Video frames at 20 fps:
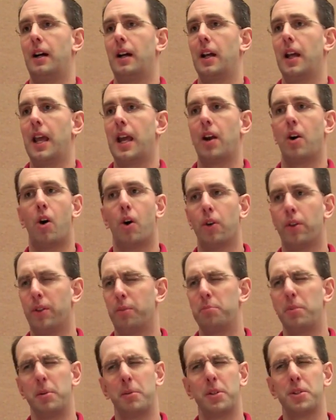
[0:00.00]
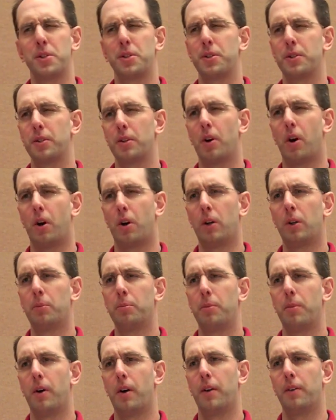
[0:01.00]
and pretty much
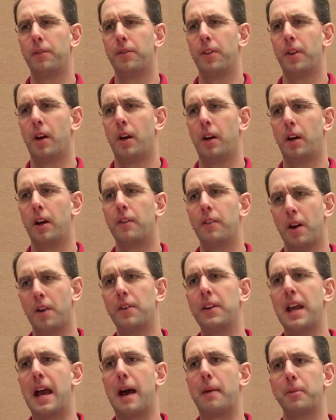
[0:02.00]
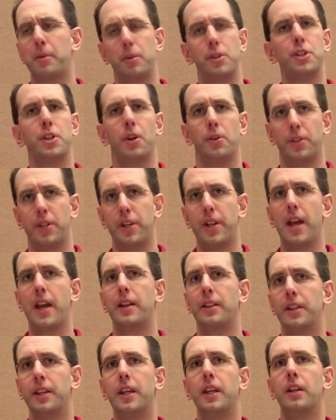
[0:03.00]
all of every app that we showed today
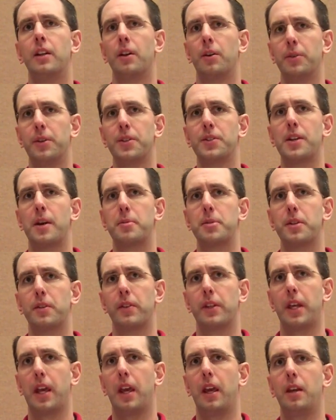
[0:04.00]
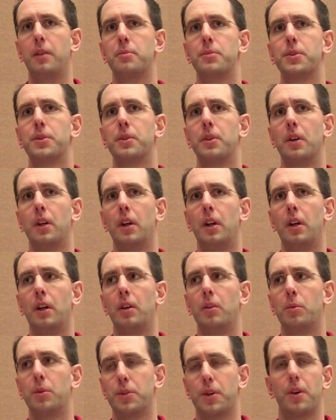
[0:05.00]
in the keynote, with the exception of the games,
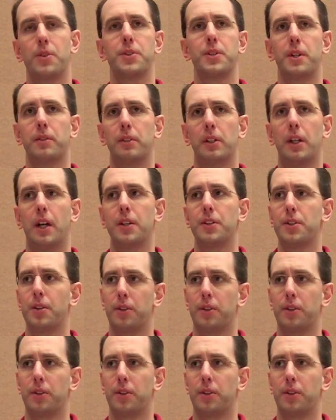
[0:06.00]
was all Silverlight. So